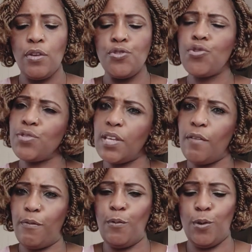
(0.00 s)

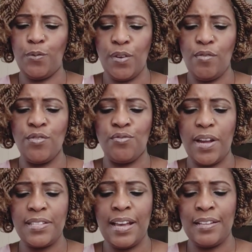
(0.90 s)
Joseph was Pharaoh's
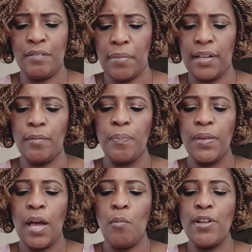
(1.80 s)
right-hand man.
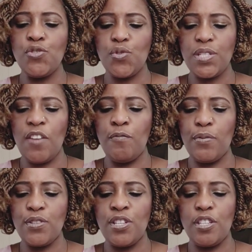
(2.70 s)
And when Joseph
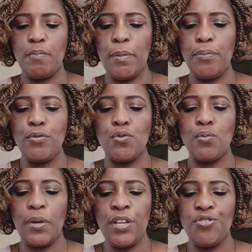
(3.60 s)
brought his people
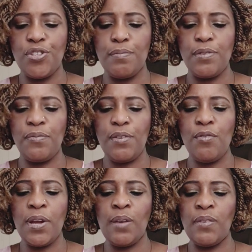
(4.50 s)
to Egypt,
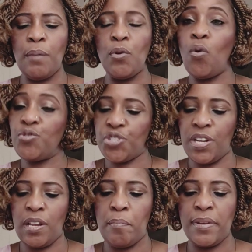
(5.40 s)
Pharaoh gave them
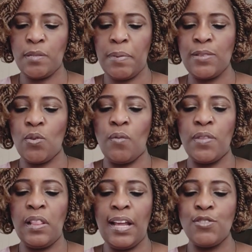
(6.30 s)
Goshen, the best part
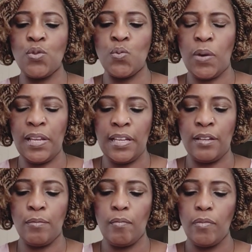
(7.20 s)
of the land to dwell
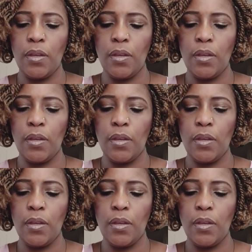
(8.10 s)
in.